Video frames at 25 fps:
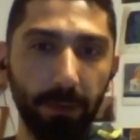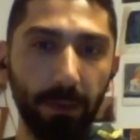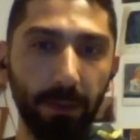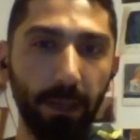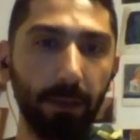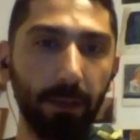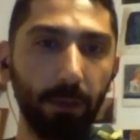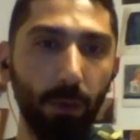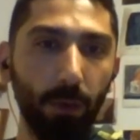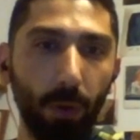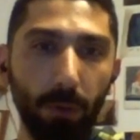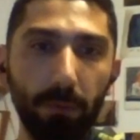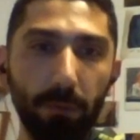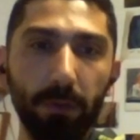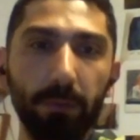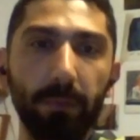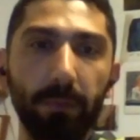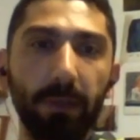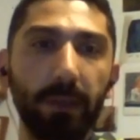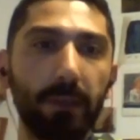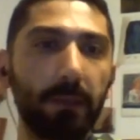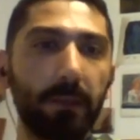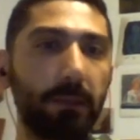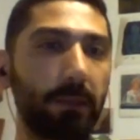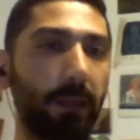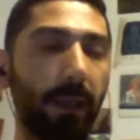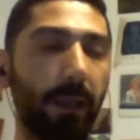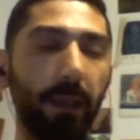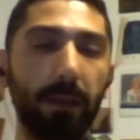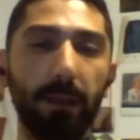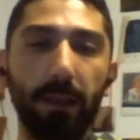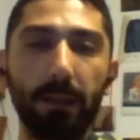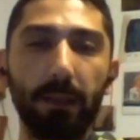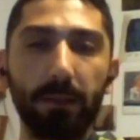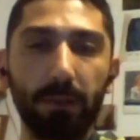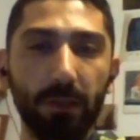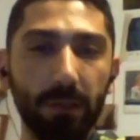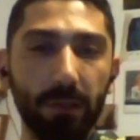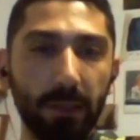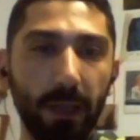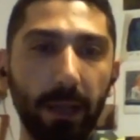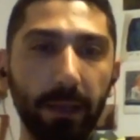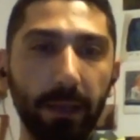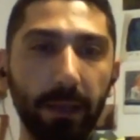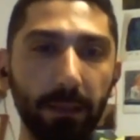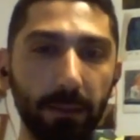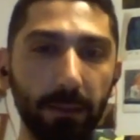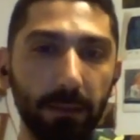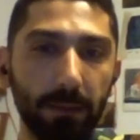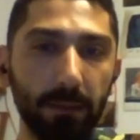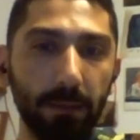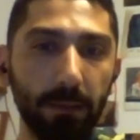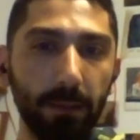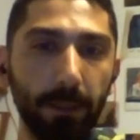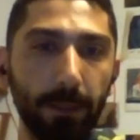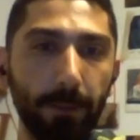and governments and societies.